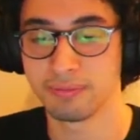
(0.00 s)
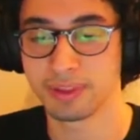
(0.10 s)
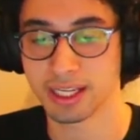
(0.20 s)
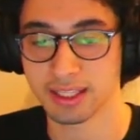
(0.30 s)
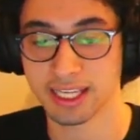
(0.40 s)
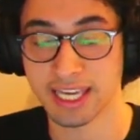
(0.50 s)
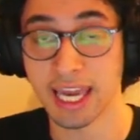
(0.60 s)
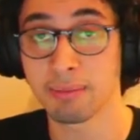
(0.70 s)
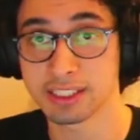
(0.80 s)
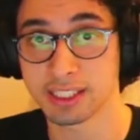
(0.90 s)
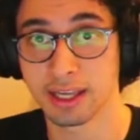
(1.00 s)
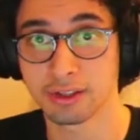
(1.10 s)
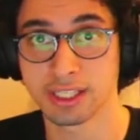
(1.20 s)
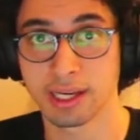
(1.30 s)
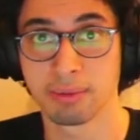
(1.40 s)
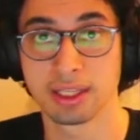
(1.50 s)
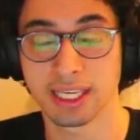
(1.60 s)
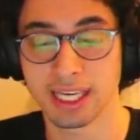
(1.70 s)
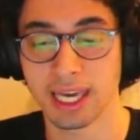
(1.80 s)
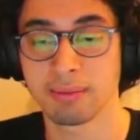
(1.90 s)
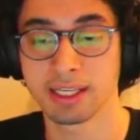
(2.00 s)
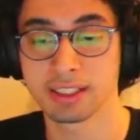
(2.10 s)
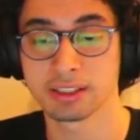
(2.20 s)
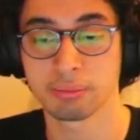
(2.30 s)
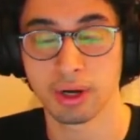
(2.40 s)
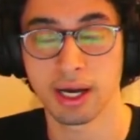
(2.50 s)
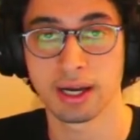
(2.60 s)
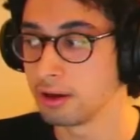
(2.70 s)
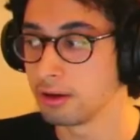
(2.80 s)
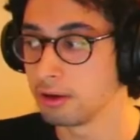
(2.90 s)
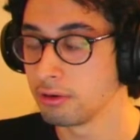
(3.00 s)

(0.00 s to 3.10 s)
The game is the entertainment. The game is the product.